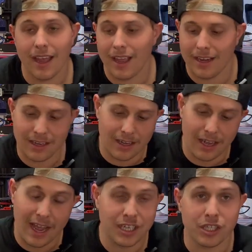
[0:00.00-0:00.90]
and
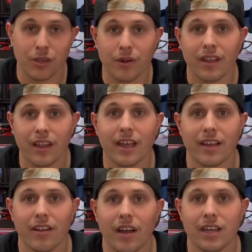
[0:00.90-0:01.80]
I actually really like
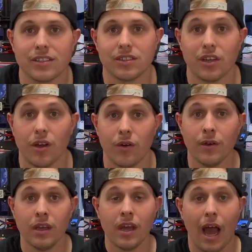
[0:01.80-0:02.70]
it a lot. So
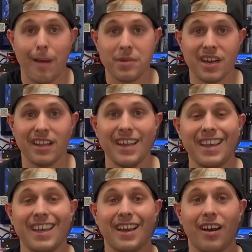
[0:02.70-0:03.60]
I'm gonna link